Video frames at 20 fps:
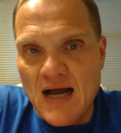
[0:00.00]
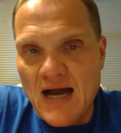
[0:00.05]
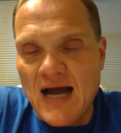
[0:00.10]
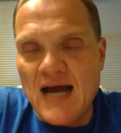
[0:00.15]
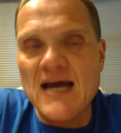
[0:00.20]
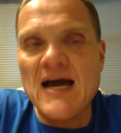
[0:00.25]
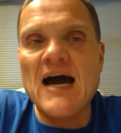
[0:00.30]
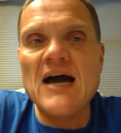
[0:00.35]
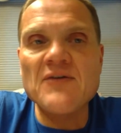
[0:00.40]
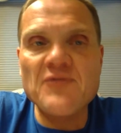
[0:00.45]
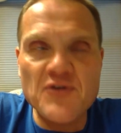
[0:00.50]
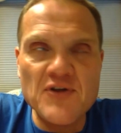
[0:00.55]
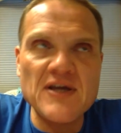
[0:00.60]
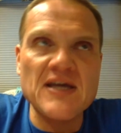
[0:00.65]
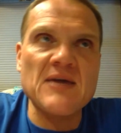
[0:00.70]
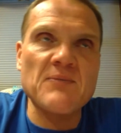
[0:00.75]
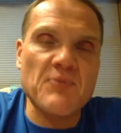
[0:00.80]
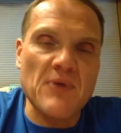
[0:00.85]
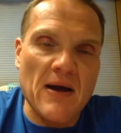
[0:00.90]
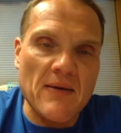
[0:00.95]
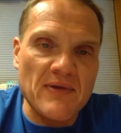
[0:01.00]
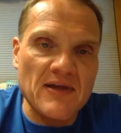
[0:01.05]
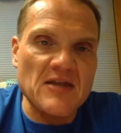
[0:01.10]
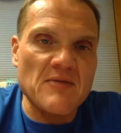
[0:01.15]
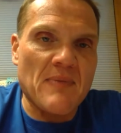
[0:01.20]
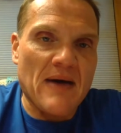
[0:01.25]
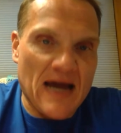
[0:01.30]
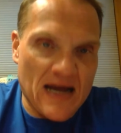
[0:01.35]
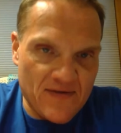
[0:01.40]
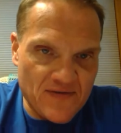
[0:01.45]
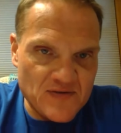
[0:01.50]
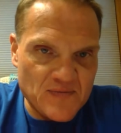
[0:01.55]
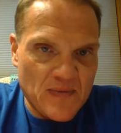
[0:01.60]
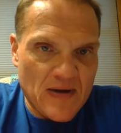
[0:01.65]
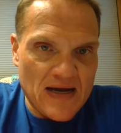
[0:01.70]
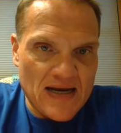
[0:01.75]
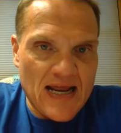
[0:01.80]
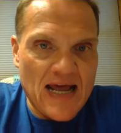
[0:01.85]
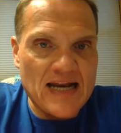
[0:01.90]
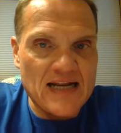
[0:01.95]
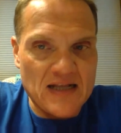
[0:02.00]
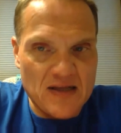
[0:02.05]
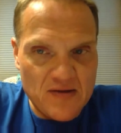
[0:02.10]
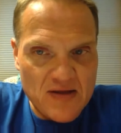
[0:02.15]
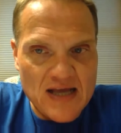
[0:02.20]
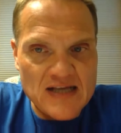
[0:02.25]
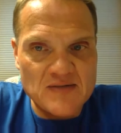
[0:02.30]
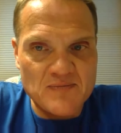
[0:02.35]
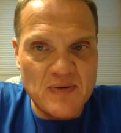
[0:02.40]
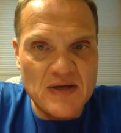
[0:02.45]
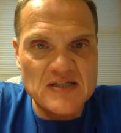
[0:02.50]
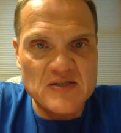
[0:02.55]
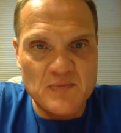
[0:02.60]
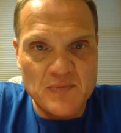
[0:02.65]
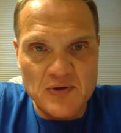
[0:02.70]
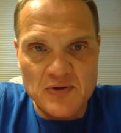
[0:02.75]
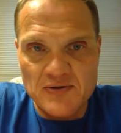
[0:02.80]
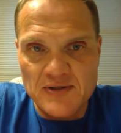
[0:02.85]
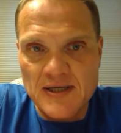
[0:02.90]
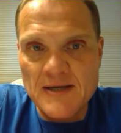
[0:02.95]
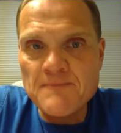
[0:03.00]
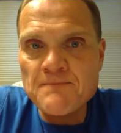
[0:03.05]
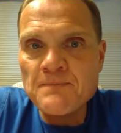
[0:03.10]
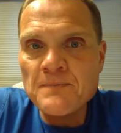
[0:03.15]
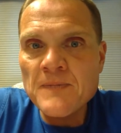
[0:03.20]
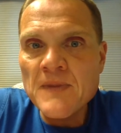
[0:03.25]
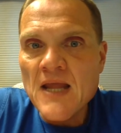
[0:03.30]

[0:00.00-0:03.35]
I think he probably in the back of his mind had it as a possibility,